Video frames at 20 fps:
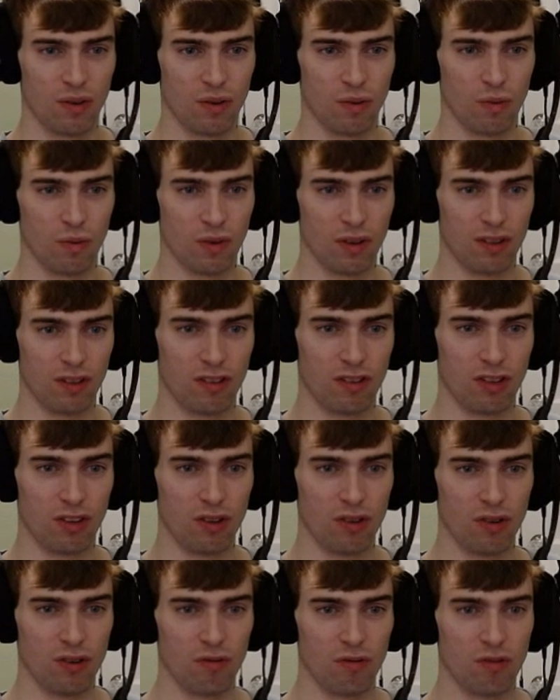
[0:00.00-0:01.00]
1
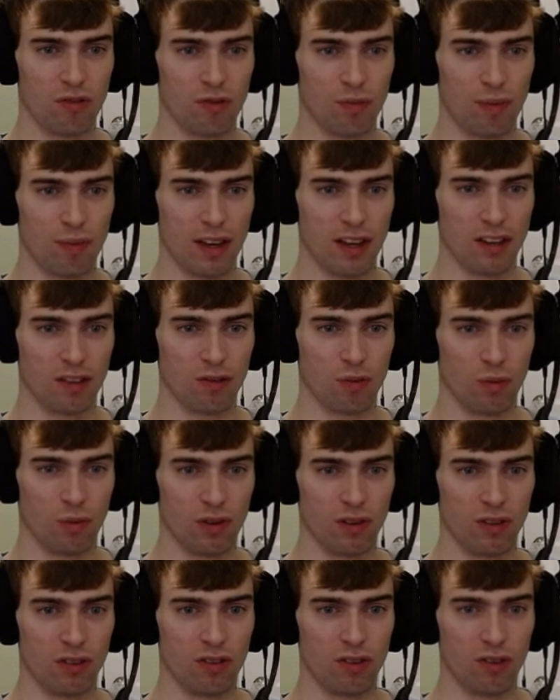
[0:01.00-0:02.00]
2 space
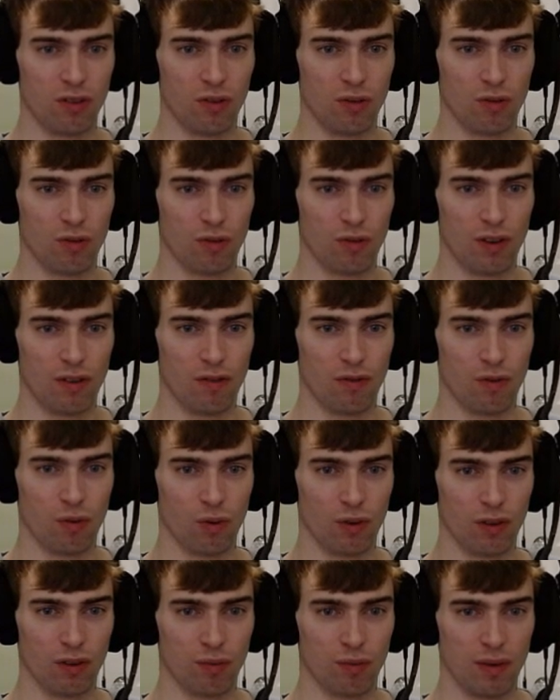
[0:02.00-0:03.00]
1 2 3
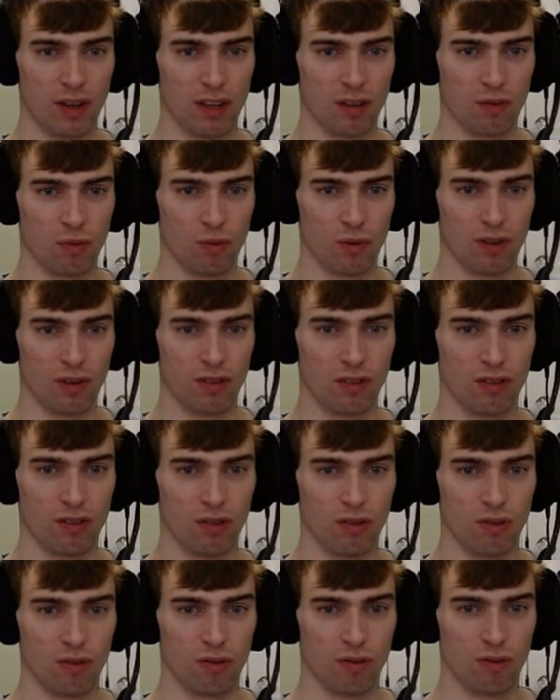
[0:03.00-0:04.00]
4 space 1
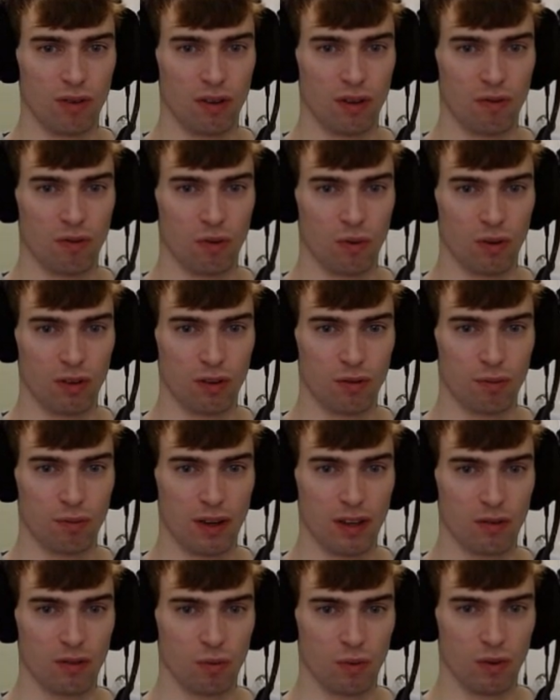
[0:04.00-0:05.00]
2 3 4
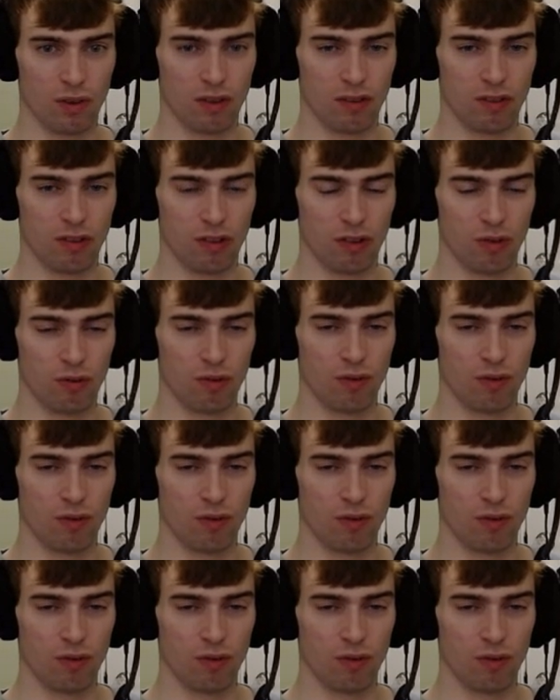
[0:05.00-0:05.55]
space 1 2.